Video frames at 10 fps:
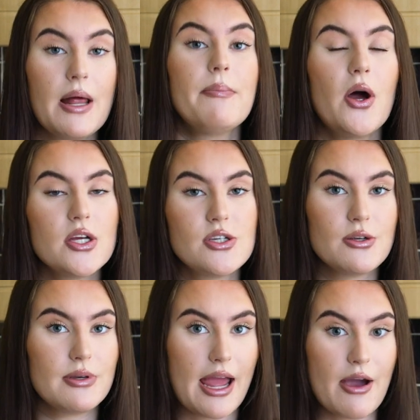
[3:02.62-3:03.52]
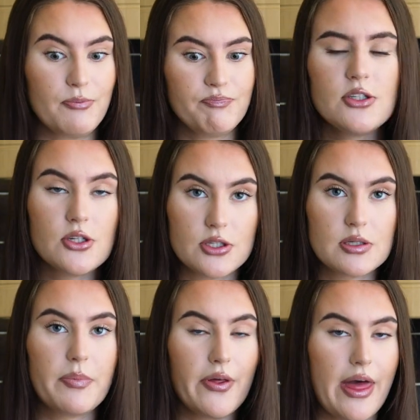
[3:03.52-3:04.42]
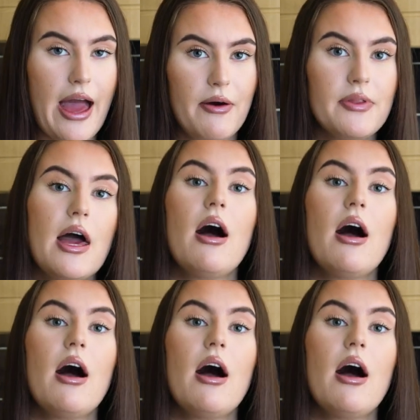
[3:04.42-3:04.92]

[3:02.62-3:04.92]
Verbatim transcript: plan, but I do now. Just to put that out there,